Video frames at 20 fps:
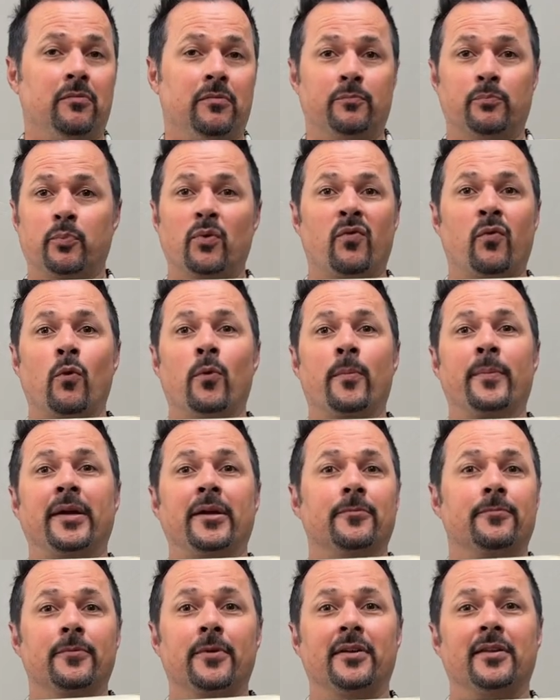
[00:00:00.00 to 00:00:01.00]
performing
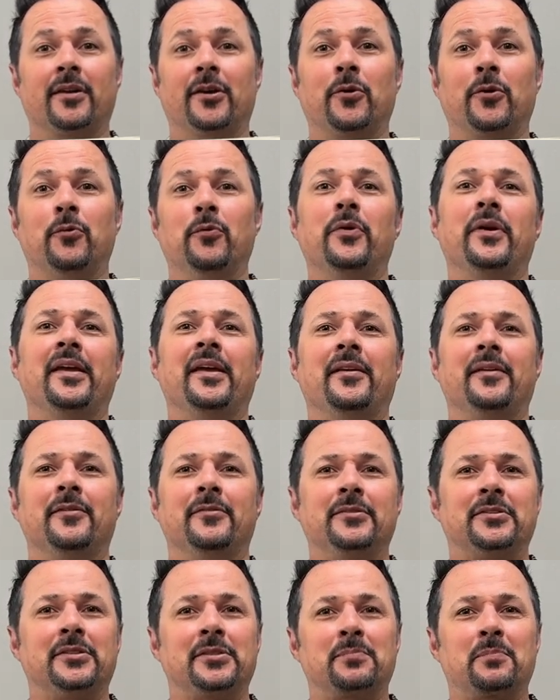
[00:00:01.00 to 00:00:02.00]
in front of the Queen
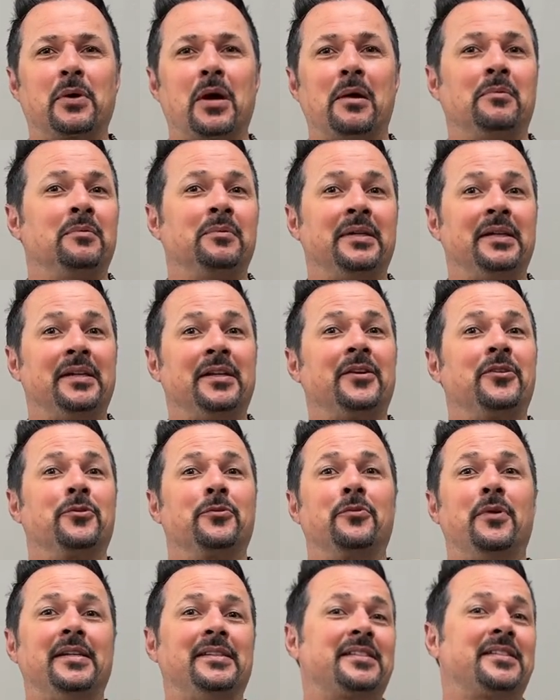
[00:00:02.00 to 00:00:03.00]
was probably an
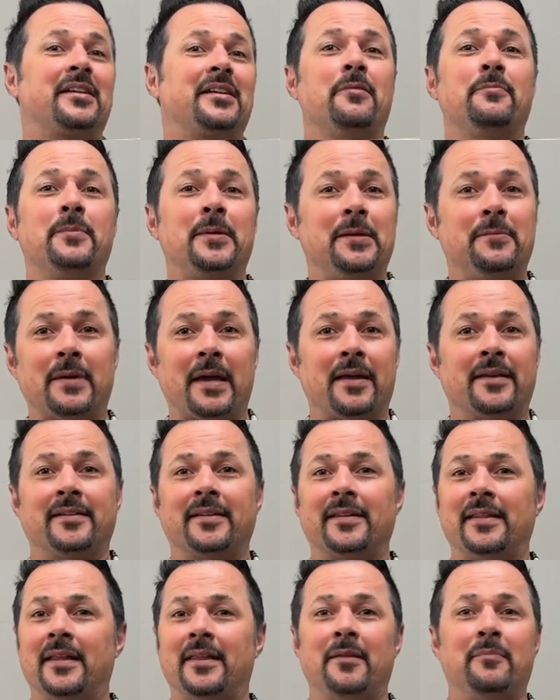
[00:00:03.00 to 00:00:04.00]
otherwise stuffy event.
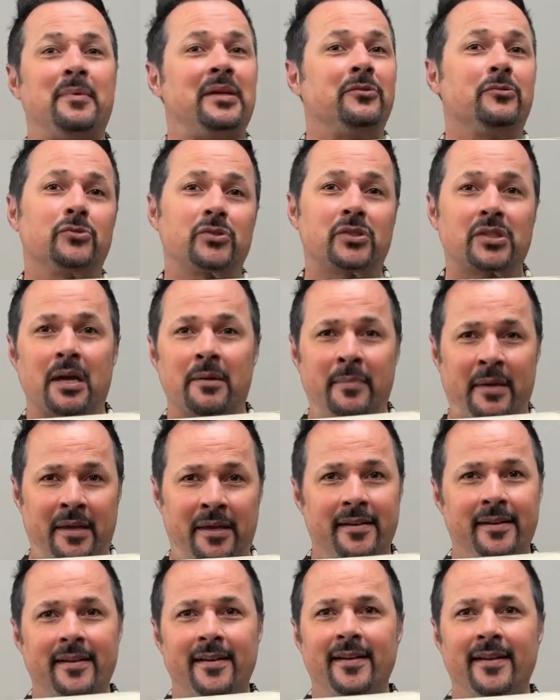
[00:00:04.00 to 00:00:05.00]
And then the Beatles come
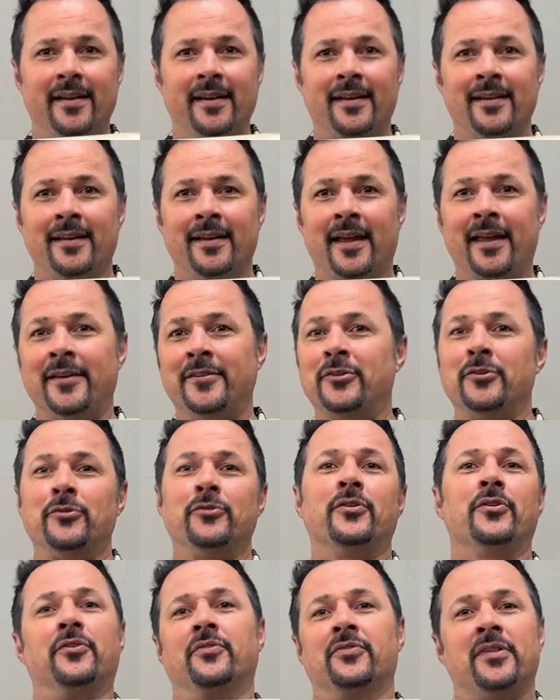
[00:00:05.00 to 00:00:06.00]
in and do
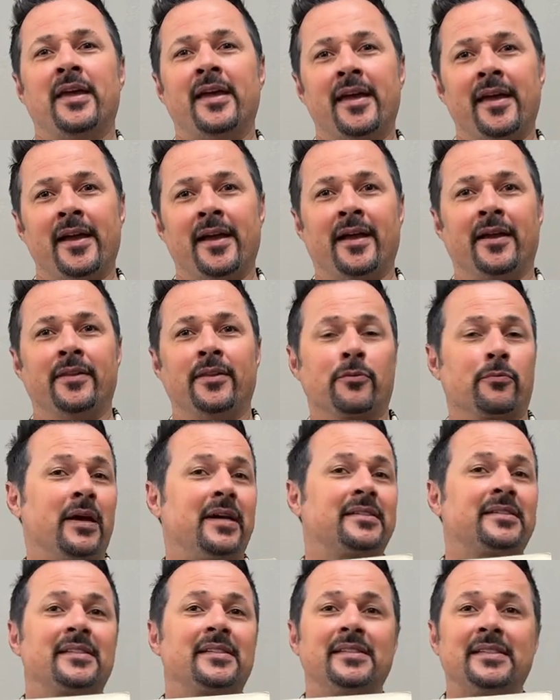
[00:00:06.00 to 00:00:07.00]
their thing, and the
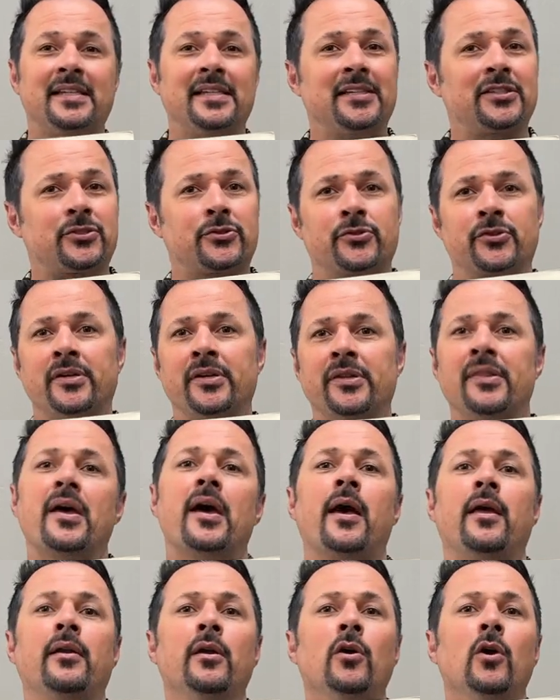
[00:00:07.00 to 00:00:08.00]
rest is history.
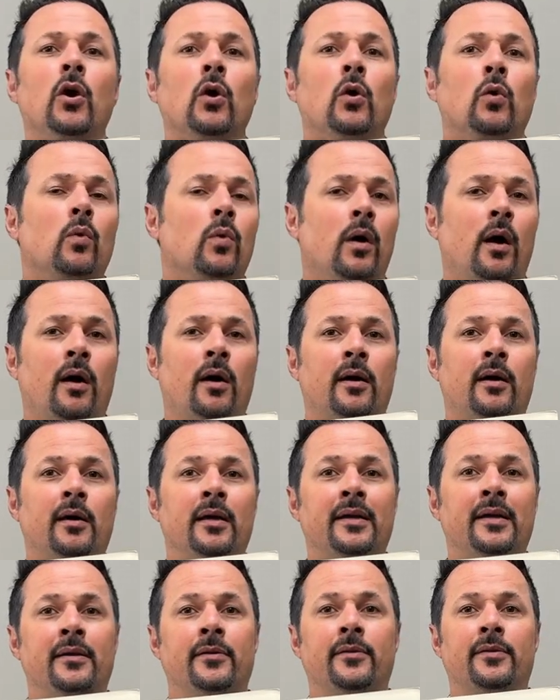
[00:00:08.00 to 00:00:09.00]
That
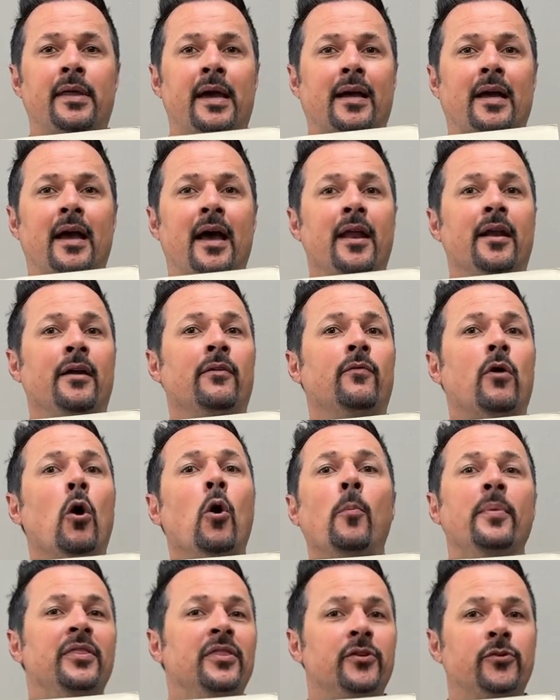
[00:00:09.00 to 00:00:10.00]
kind of
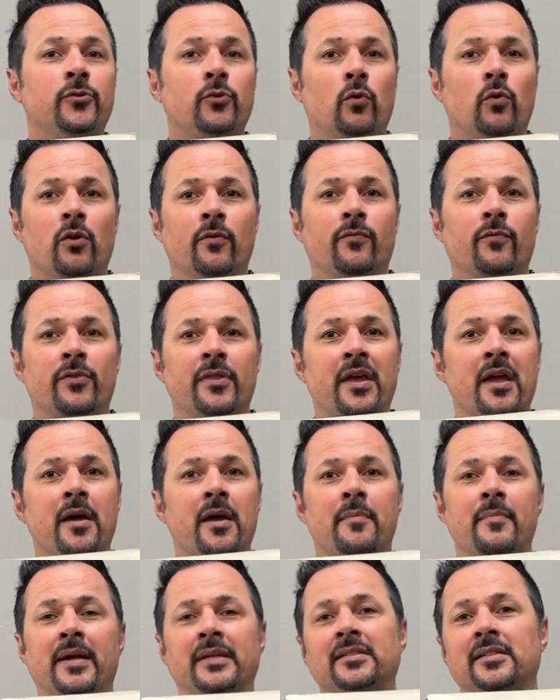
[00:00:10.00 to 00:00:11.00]
opened the door for
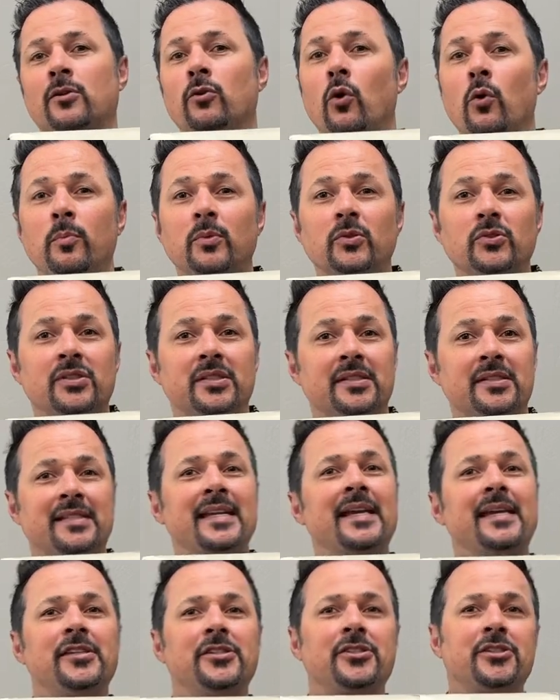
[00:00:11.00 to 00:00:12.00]
them as a global
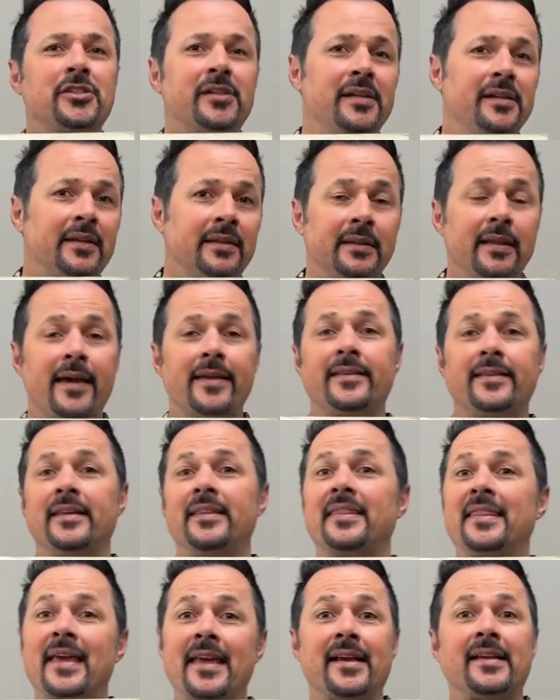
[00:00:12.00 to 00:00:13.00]
sensation and led to
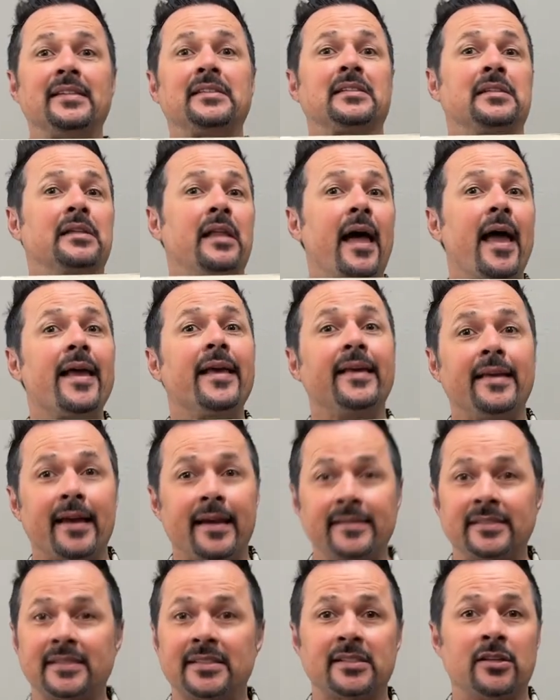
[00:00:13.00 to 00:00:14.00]
things like
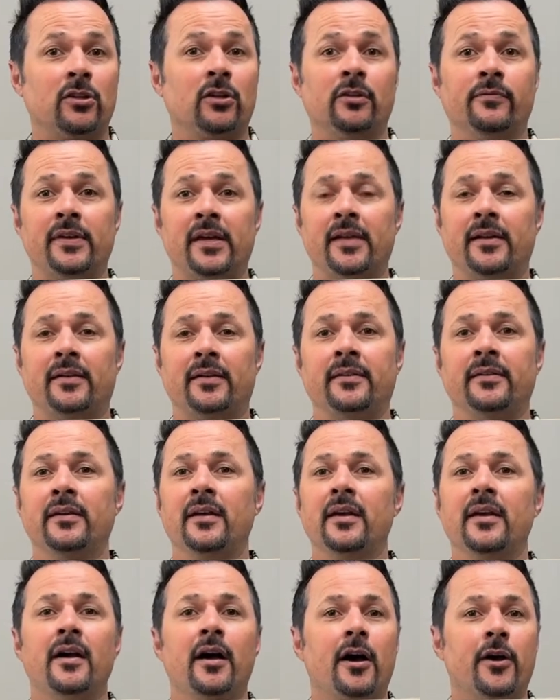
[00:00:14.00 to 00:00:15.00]
Ed Sullivan and
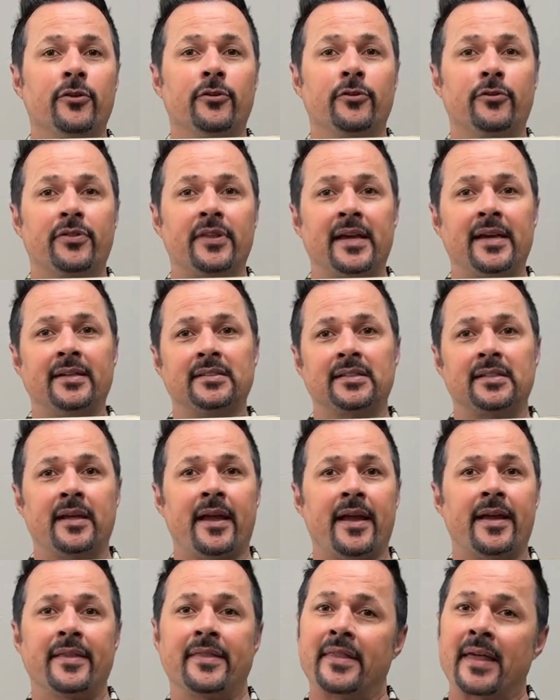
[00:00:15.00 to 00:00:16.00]
other things
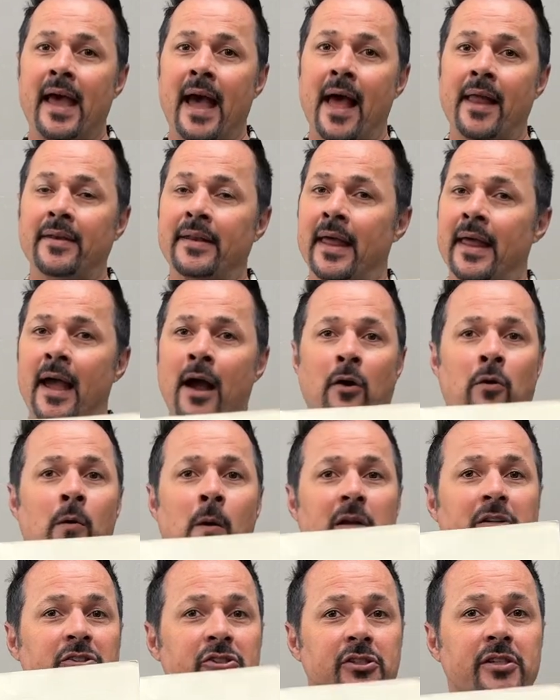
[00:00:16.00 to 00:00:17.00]
like that. Now,
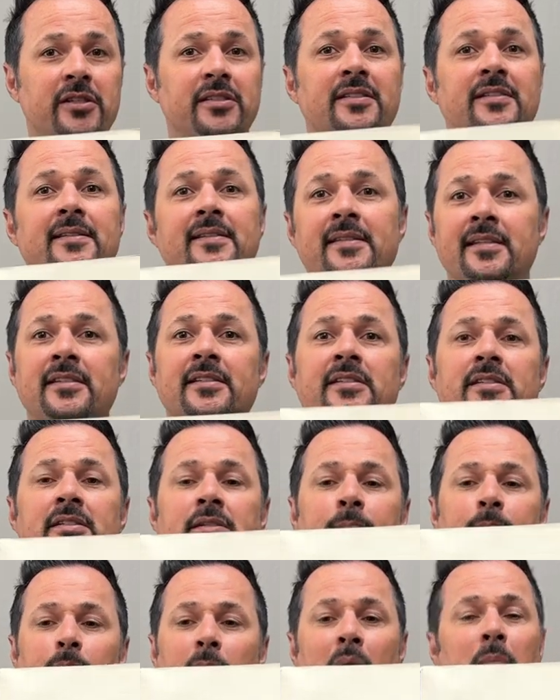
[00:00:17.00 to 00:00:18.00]
just this
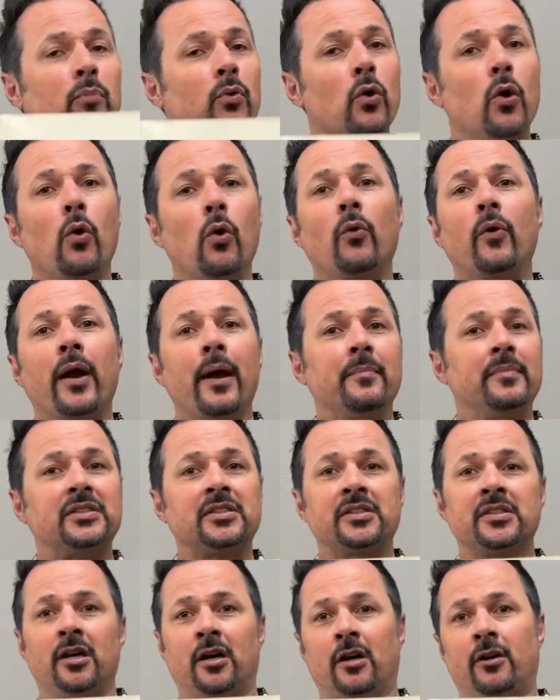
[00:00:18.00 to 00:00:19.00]
program
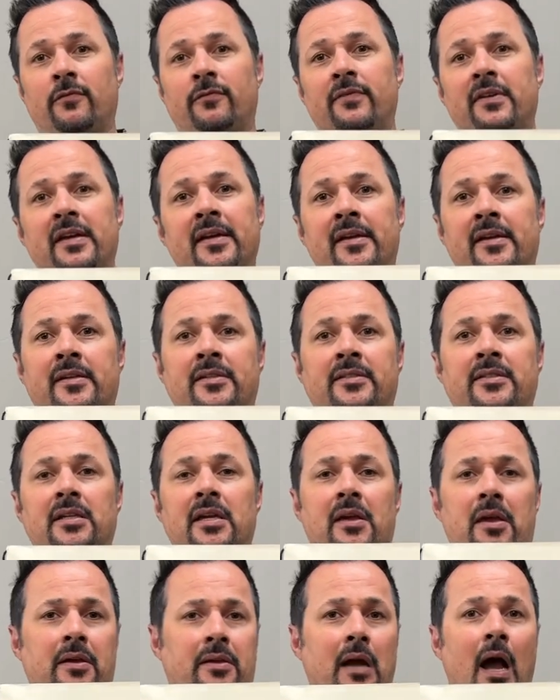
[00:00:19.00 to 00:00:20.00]
itself is
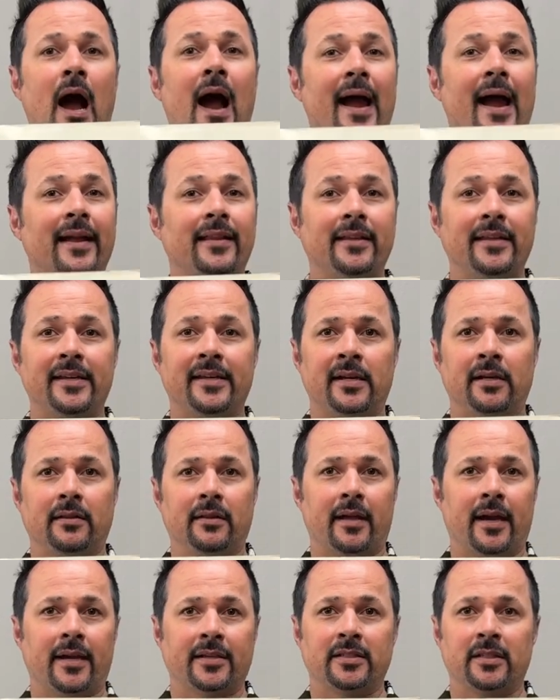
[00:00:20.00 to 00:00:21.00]
highly
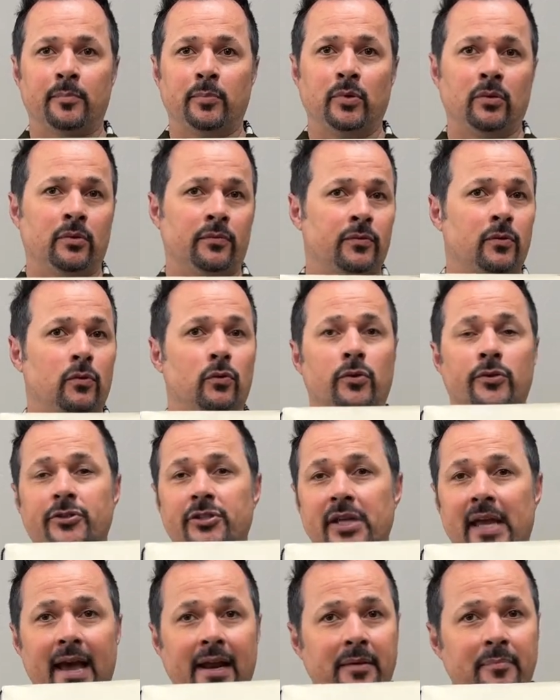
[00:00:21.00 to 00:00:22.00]
collectible. Of course,
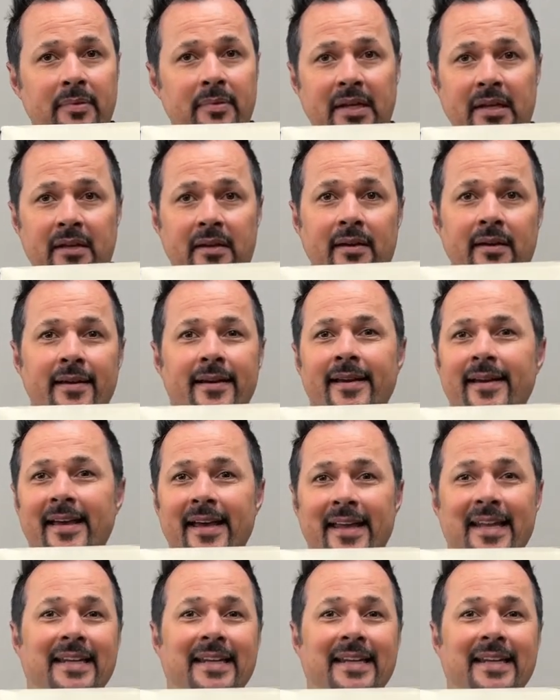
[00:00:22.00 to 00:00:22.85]
you had to be in